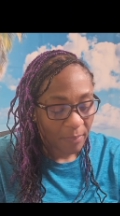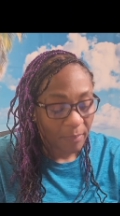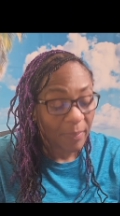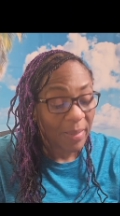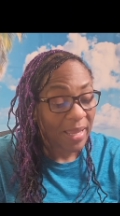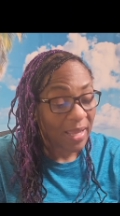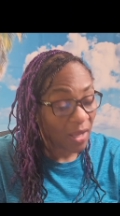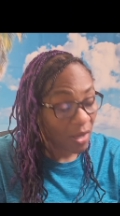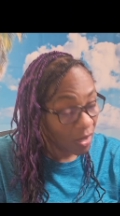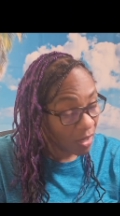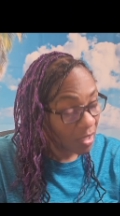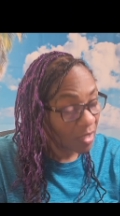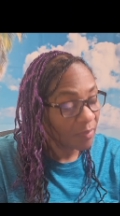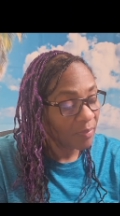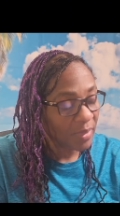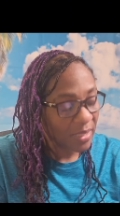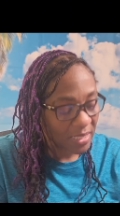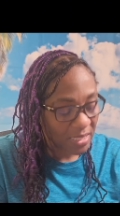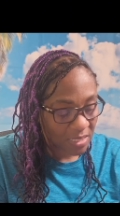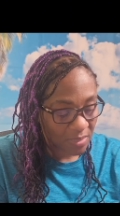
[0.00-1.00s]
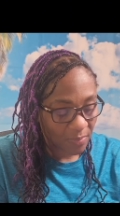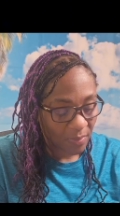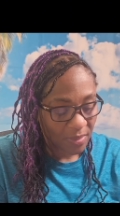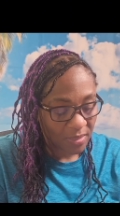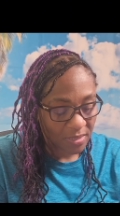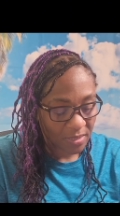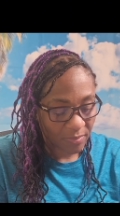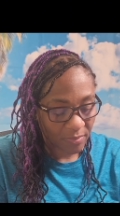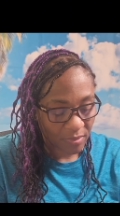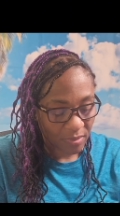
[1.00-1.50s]
By all means
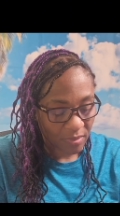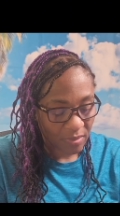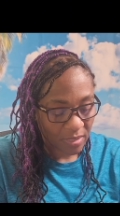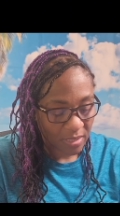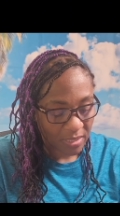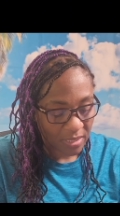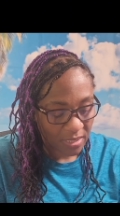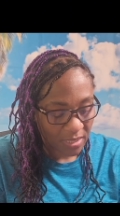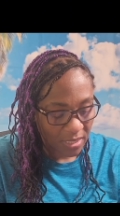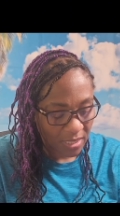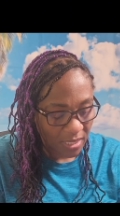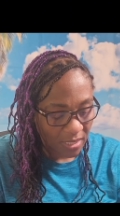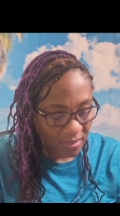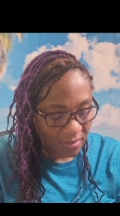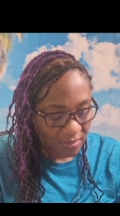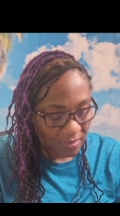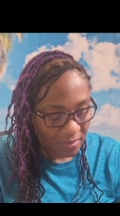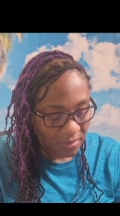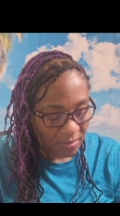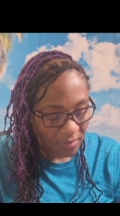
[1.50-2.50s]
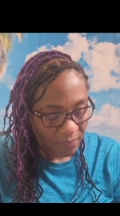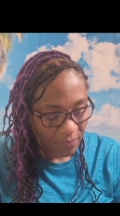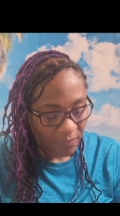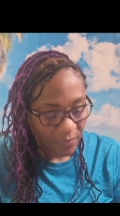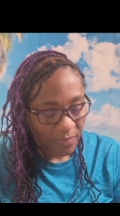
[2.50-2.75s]
possible. Anything else?